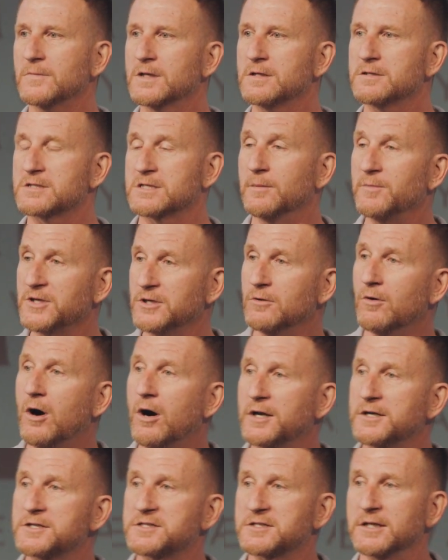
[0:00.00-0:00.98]
Some of you,
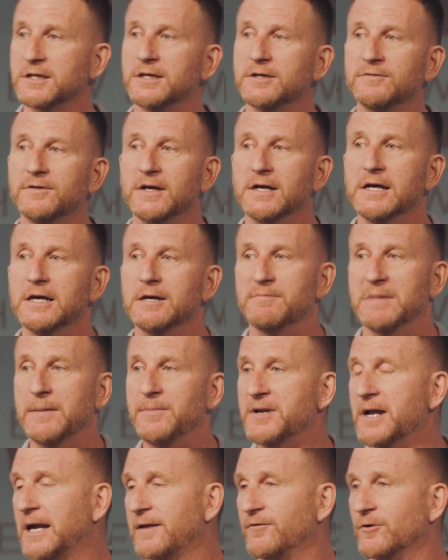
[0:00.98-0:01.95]
honestly, you
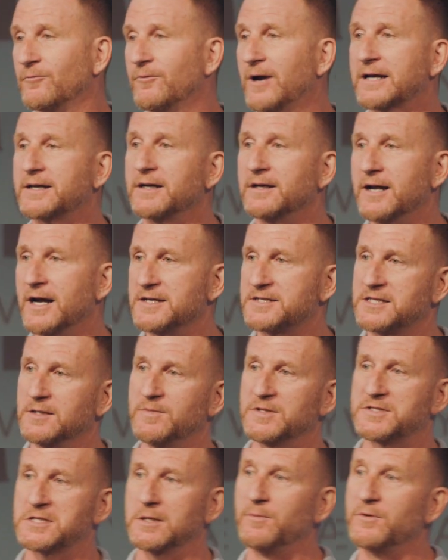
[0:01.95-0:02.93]
maybe not even recognized it,
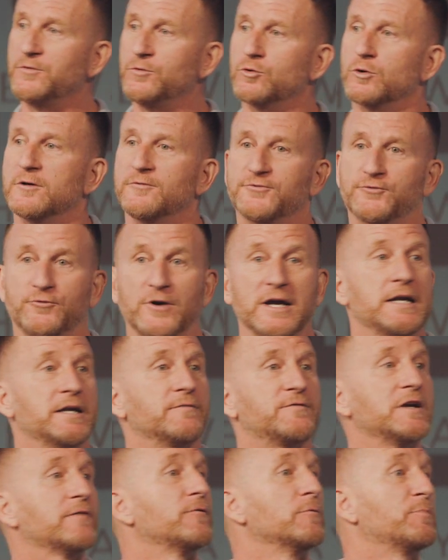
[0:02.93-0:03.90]
but some of you are afraid
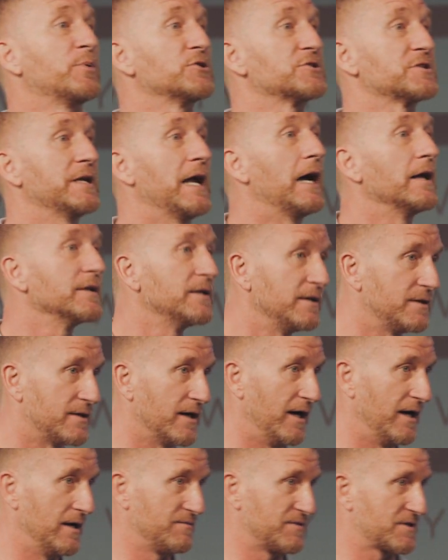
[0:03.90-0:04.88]
of different personality
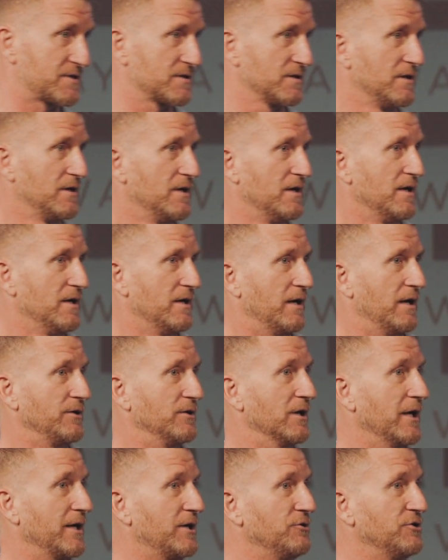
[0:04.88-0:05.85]
types. And
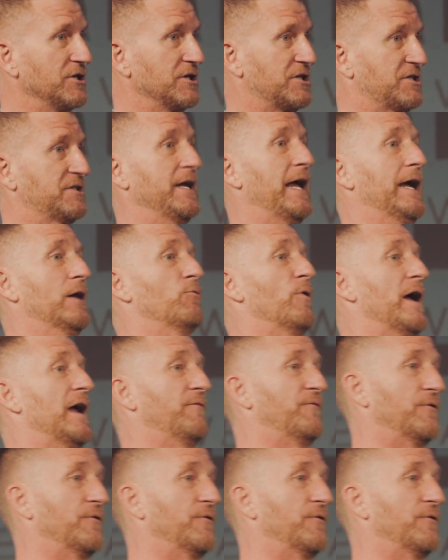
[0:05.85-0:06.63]
you're like, you just stay away